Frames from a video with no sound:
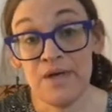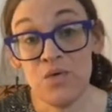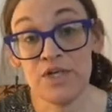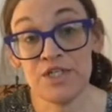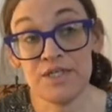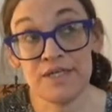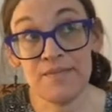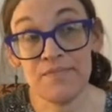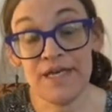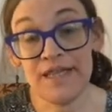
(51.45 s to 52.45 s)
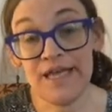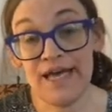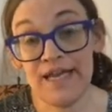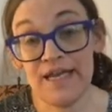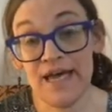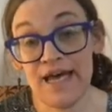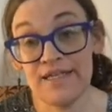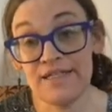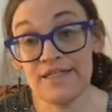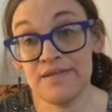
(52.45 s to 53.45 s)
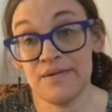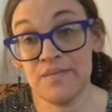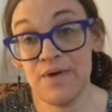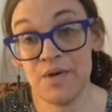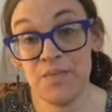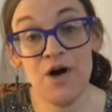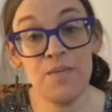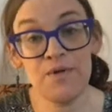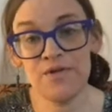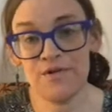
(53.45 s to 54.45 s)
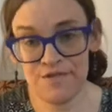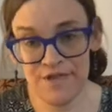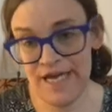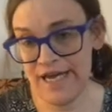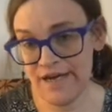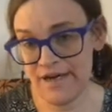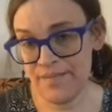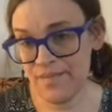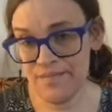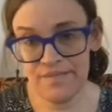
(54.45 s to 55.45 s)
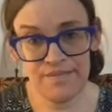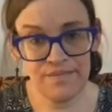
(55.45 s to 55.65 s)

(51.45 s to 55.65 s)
which is something that has been a popular thing